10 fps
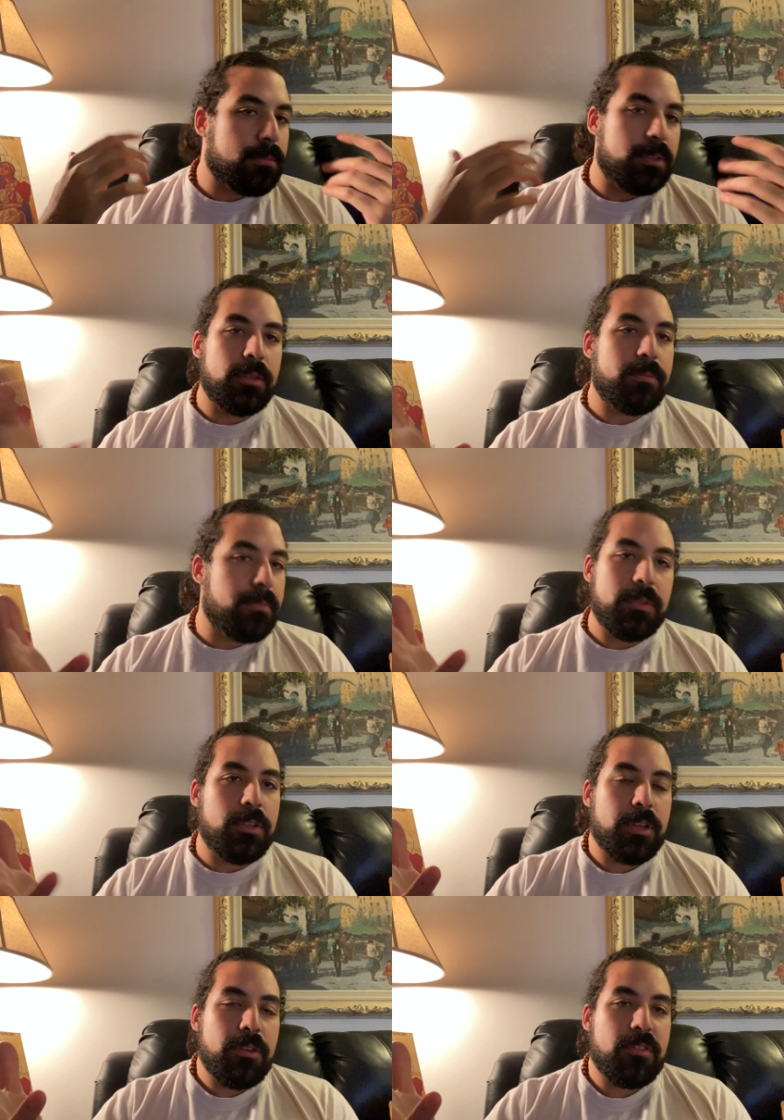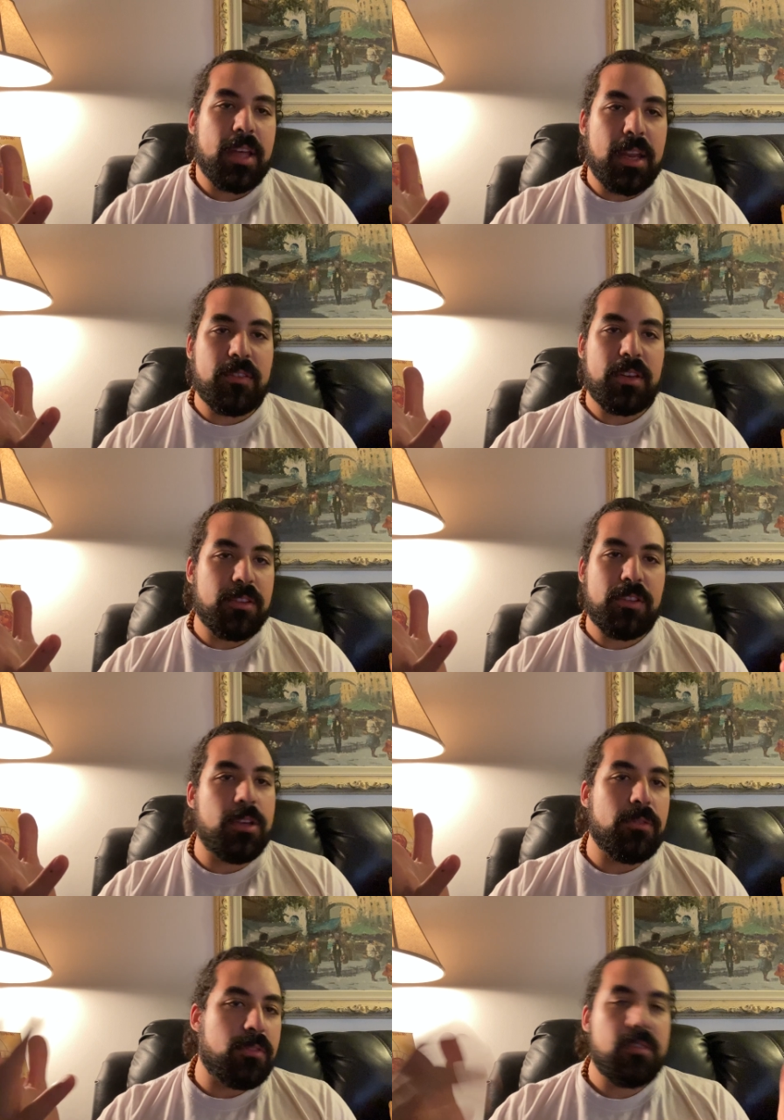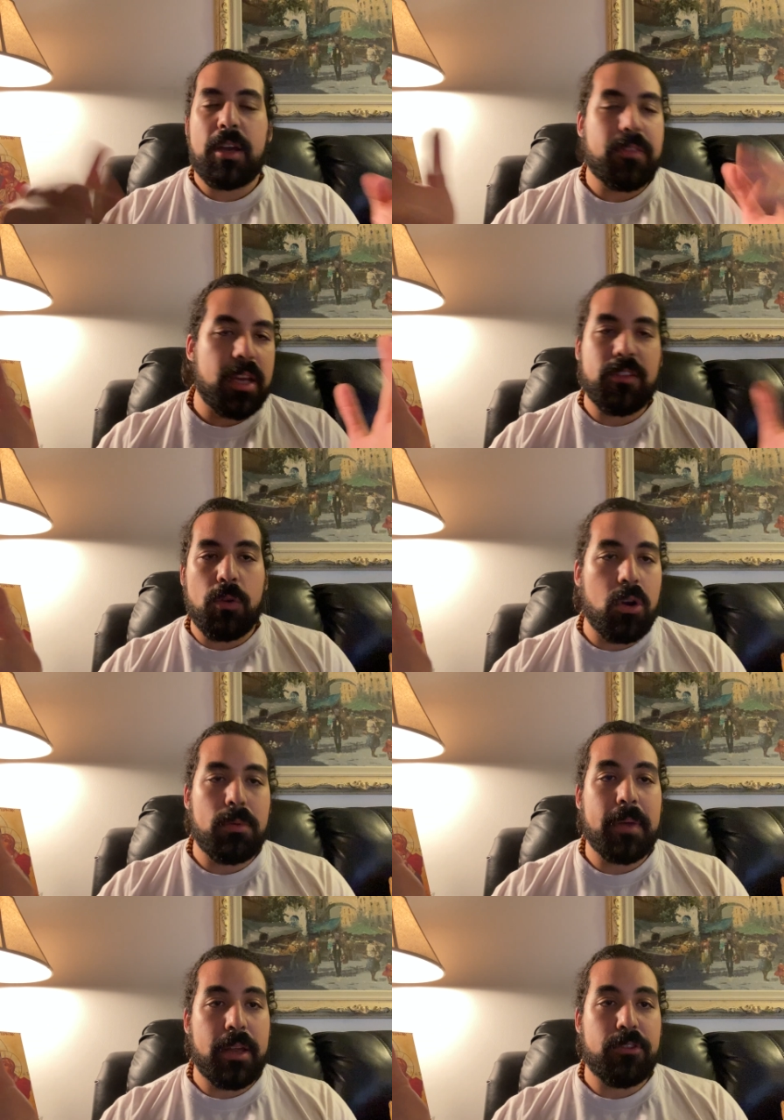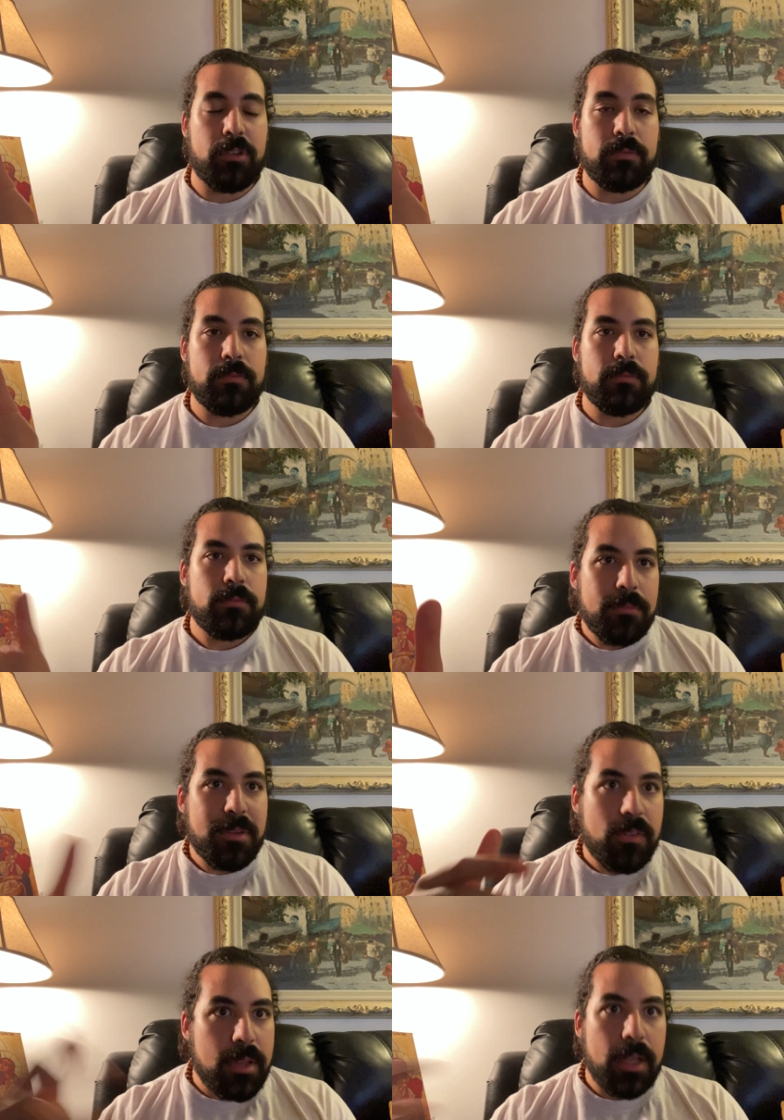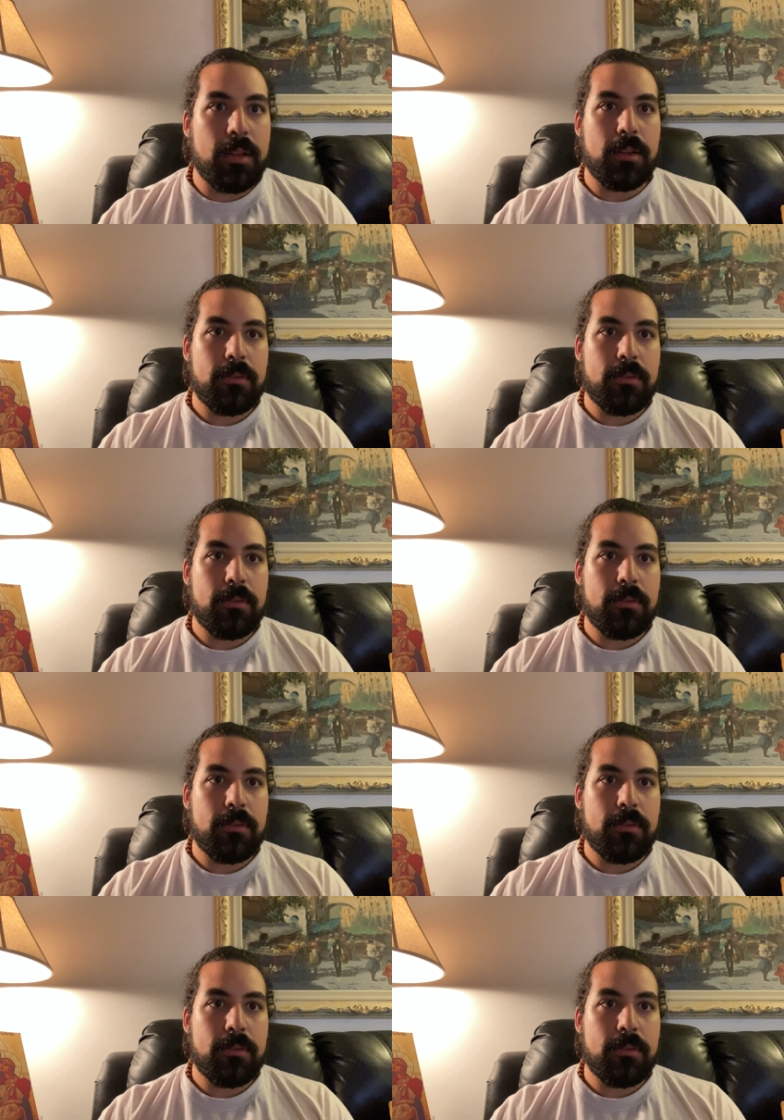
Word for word: You you can use that as an excuse. Southgate's a horrible manager, but still,